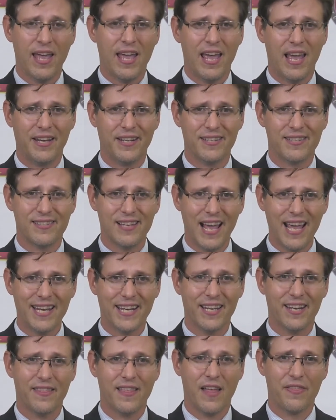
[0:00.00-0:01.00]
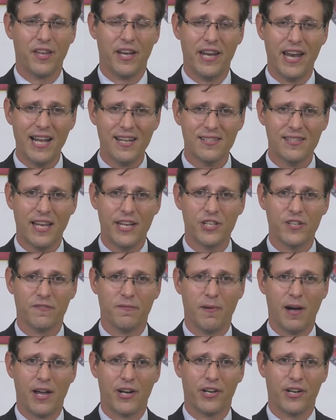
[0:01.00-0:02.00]
and decided that the next stage of
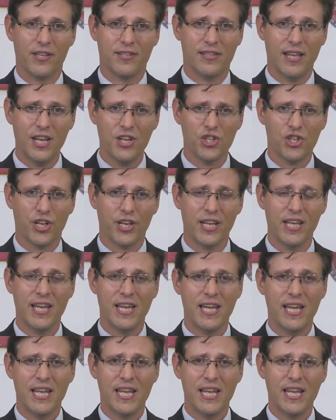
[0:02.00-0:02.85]
modernization